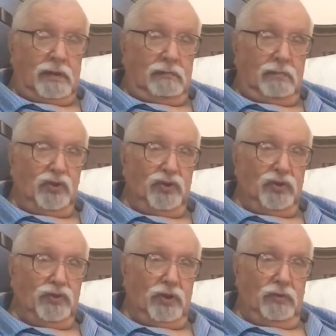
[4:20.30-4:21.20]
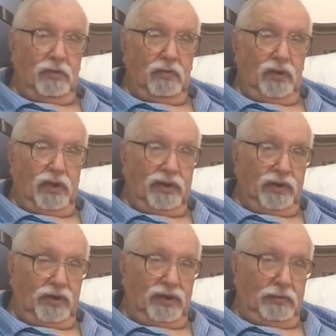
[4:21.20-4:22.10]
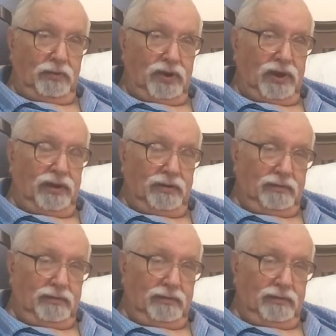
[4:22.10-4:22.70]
most of the time they're working at 90%.